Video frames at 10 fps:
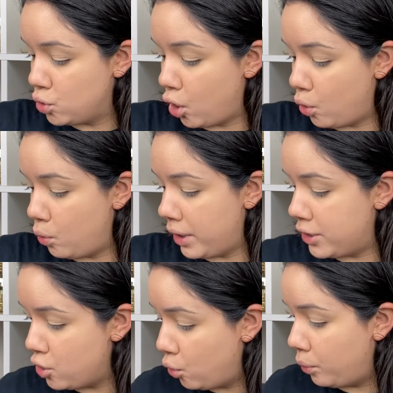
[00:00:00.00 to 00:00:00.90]
go
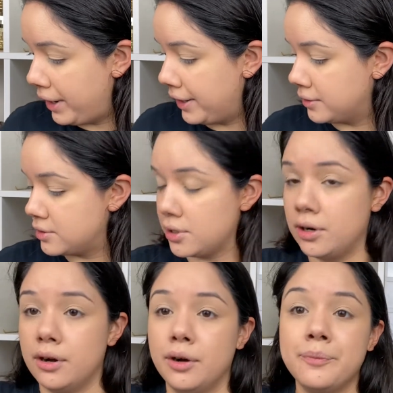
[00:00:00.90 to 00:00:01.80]
nowhere.
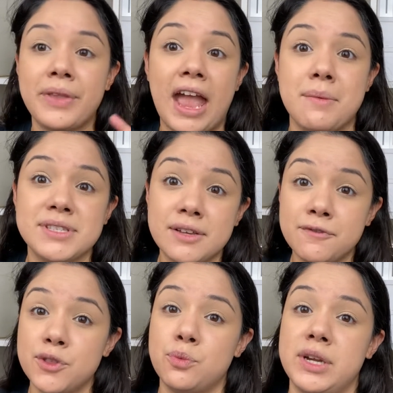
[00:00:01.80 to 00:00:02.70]
So Amazon
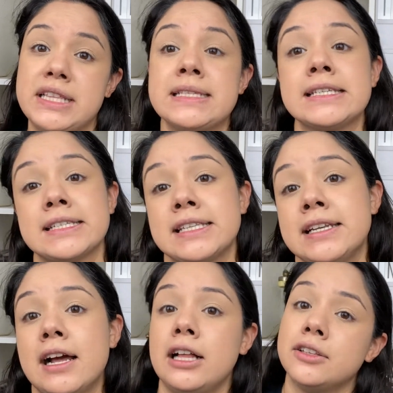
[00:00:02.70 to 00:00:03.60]
for the win,
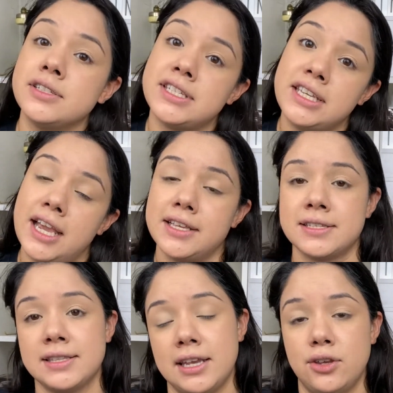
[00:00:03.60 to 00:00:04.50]
$16.
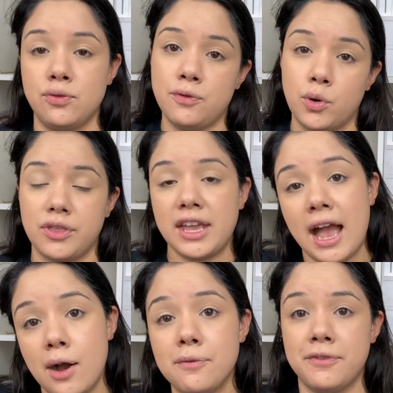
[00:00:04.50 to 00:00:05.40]
Yes, thank you for the
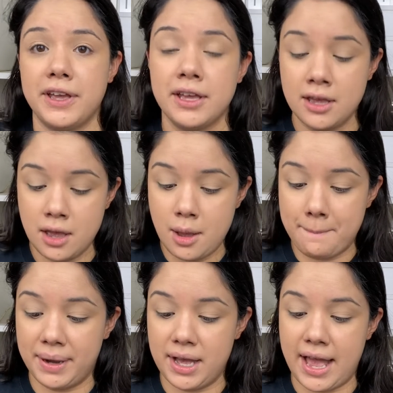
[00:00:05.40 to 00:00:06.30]
outfit.
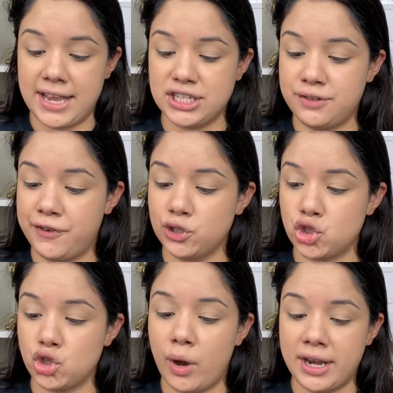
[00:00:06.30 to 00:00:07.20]
But I just felt
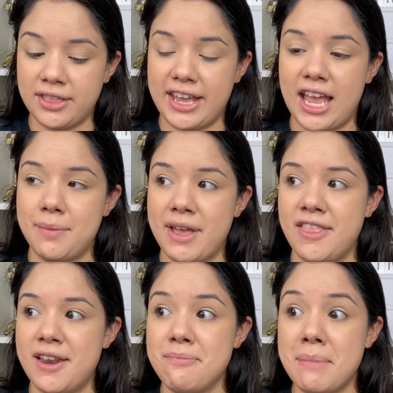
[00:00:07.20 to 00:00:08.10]
so out of the game. And
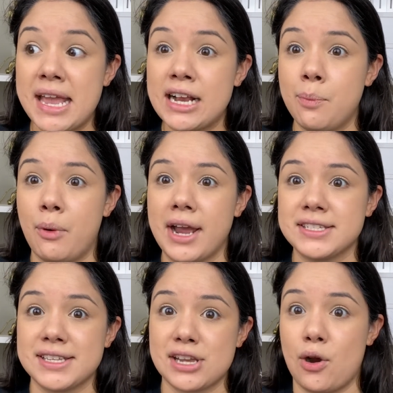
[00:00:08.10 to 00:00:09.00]
then
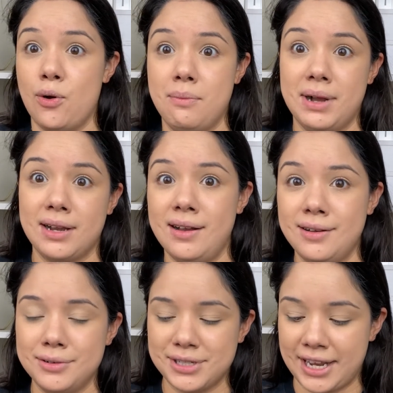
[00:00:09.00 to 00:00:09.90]
makeup-wise, I was like, oh my
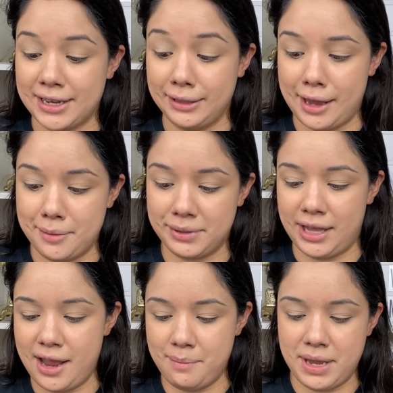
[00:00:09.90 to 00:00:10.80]
gosh, like glam
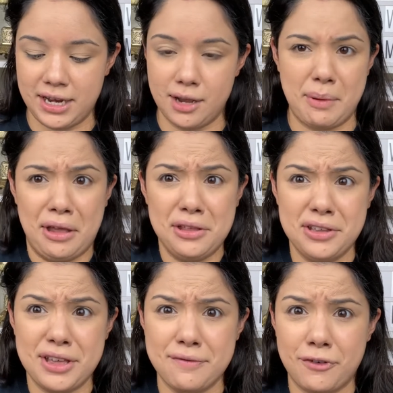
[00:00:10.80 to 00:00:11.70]
makeup, other
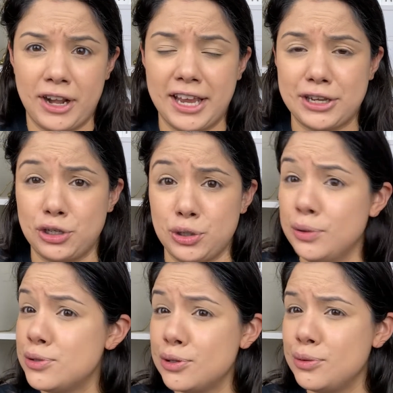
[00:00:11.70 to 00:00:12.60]
than for like
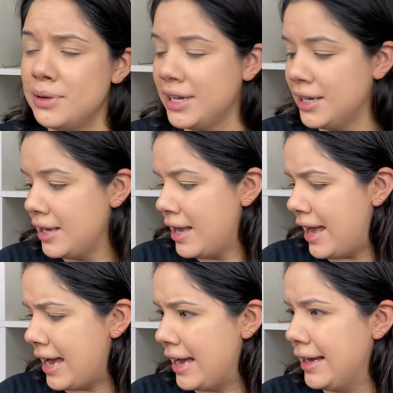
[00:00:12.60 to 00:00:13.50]
YouTube.
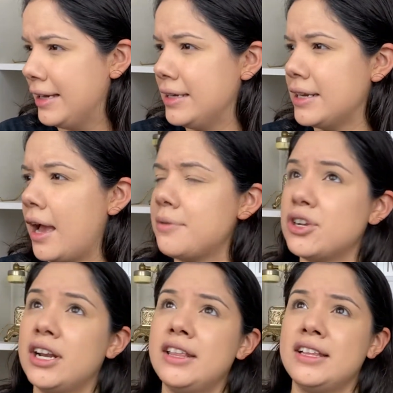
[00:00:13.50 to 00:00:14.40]
And I'm
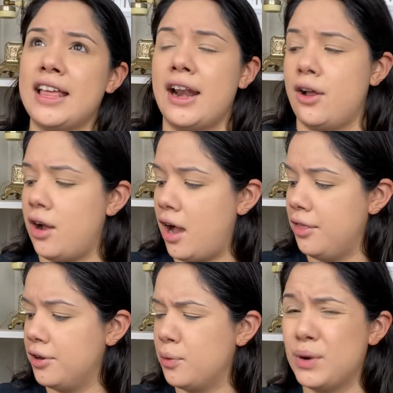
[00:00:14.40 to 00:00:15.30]
trying to think that
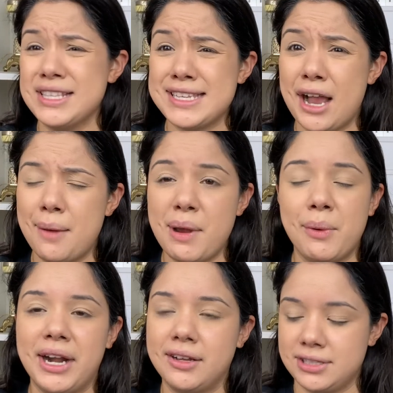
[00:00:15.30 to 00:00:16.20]
other one time I
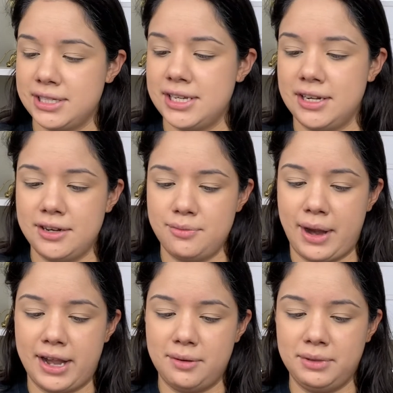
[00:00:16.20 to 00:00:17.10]
went out to dinner
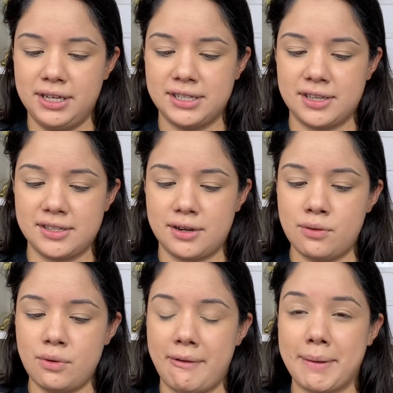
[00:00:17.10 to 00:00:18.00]
randomly because I was like,
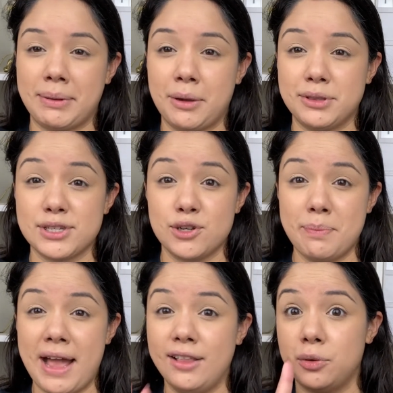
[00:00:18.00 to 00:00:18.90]
oh, I want to play with this new
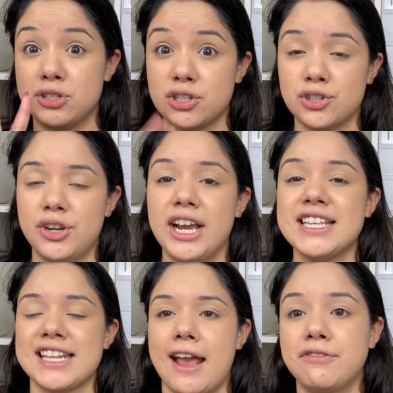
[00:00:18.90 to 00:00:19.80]
palette, which I'll show you
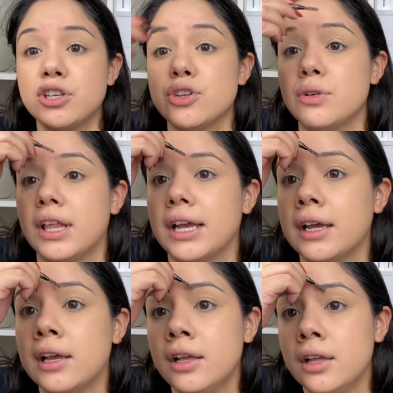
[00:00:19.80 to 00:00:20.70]
guys. And I have to do
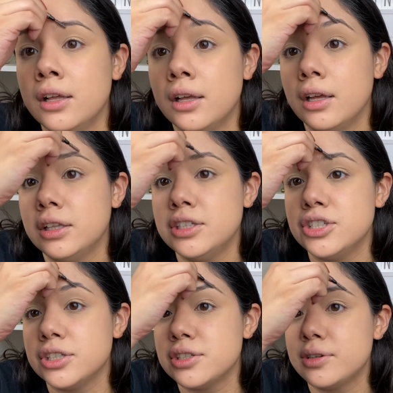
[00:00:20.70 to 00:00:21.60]
like a
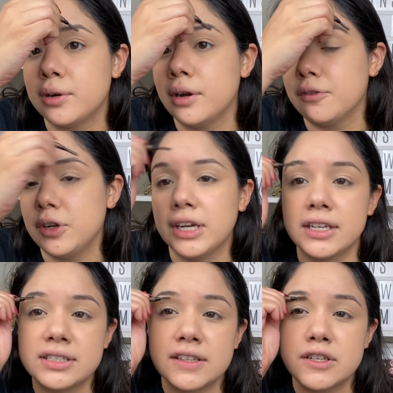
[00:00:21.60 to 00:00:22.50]
legit tutorial for you
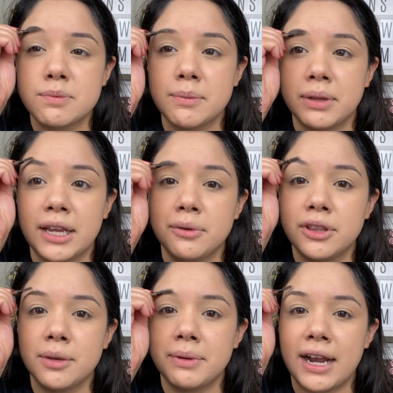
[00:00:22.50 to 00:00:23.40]
guys because I've just been playing with
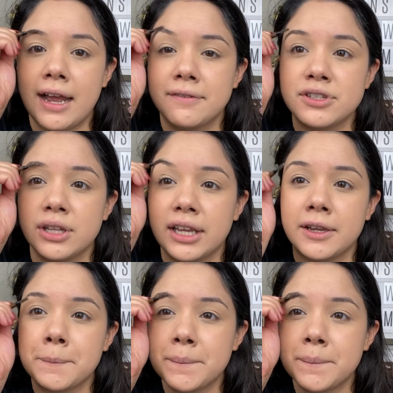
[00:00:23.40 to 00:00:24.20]
it, but I have to like